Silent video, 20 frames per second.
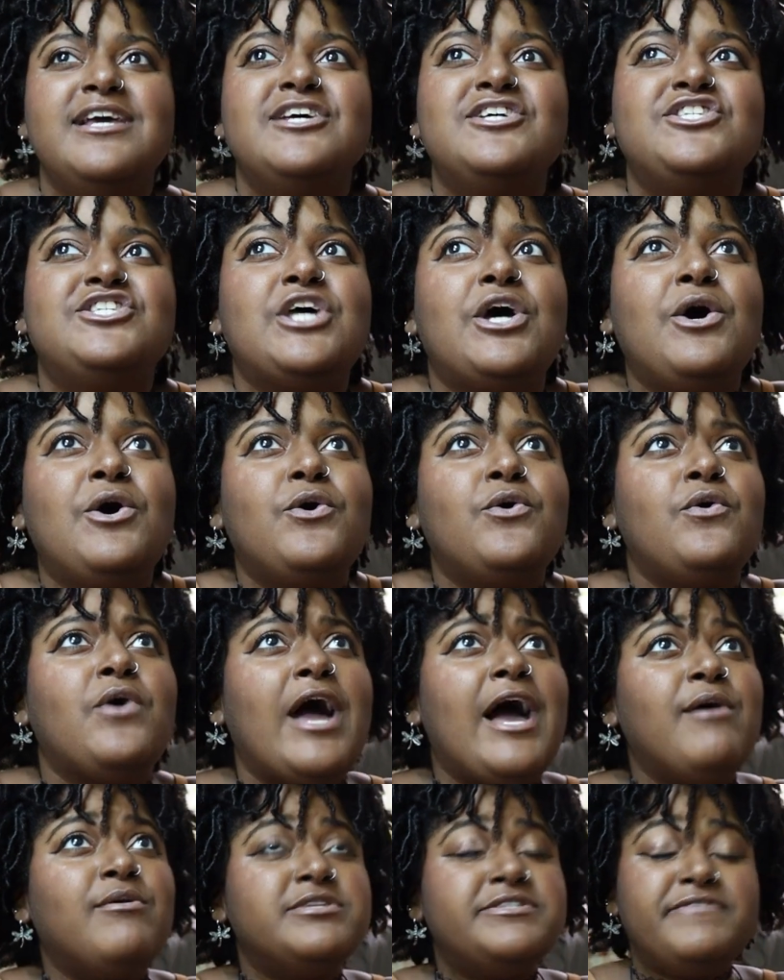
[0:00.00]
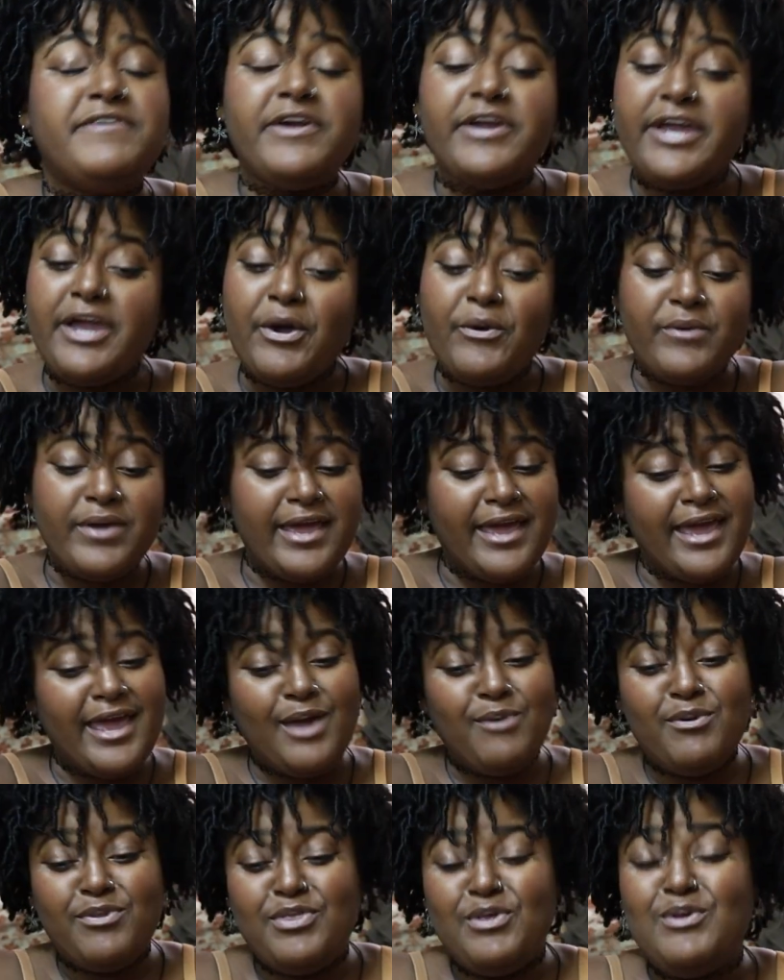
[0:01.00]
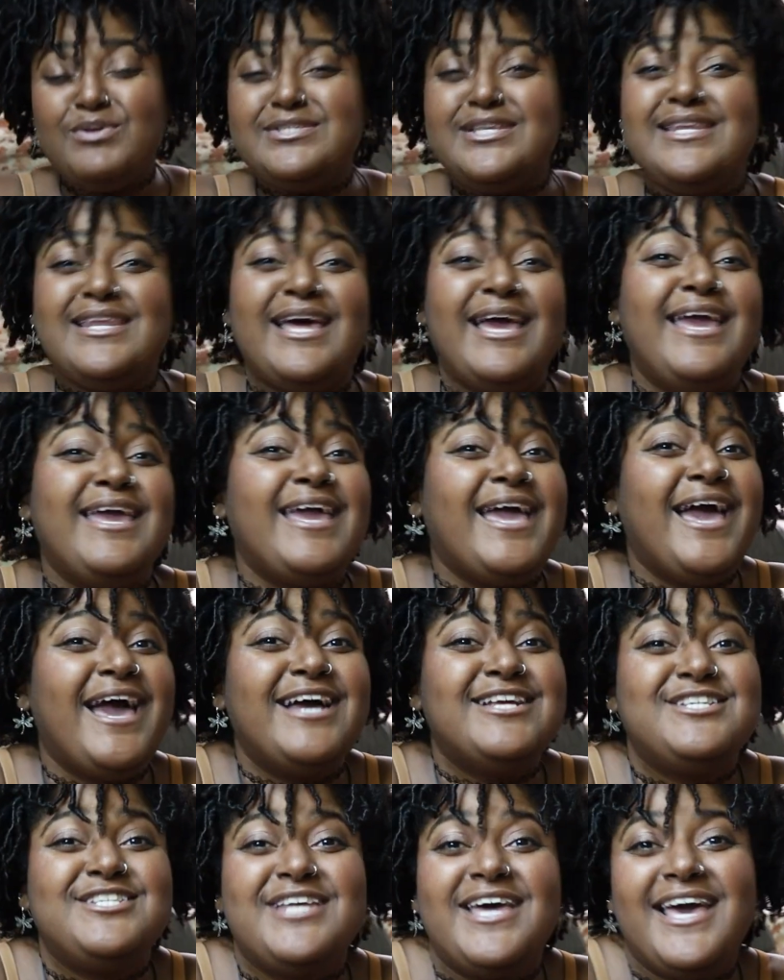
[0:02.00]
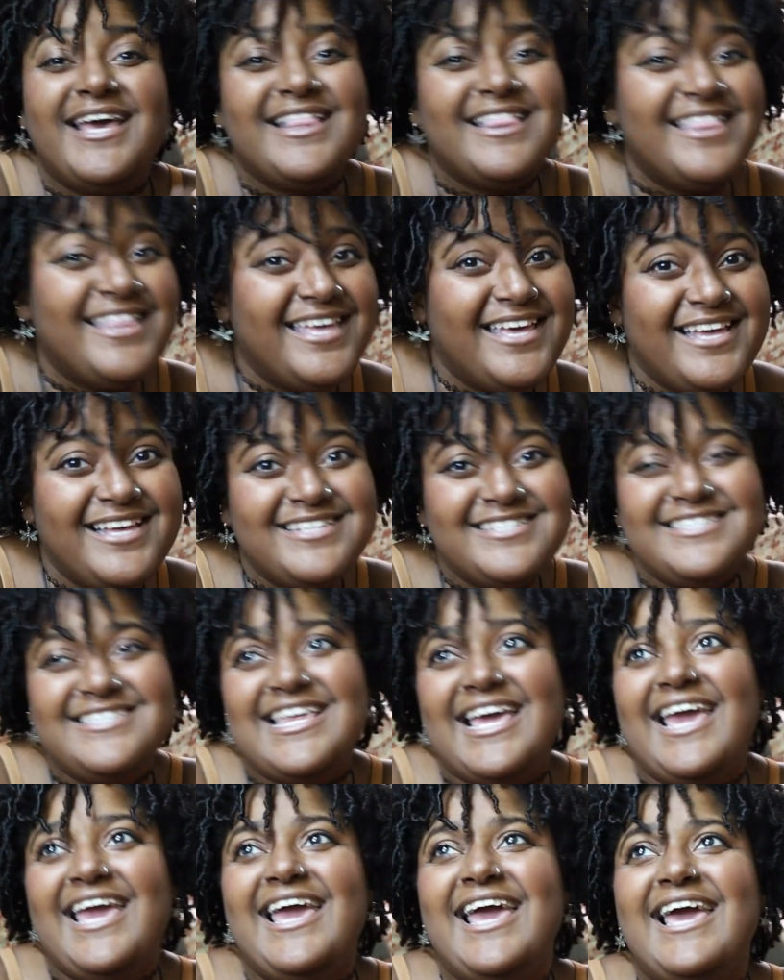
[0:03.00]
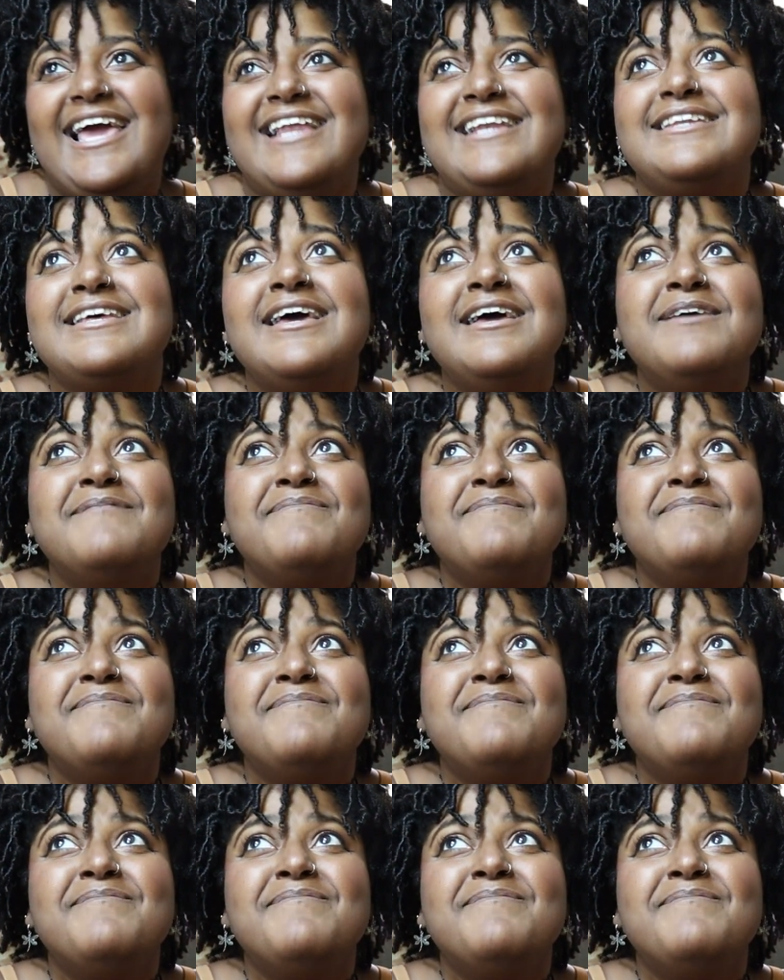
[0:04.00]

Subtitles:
So I was very okay with using like hashtag this, and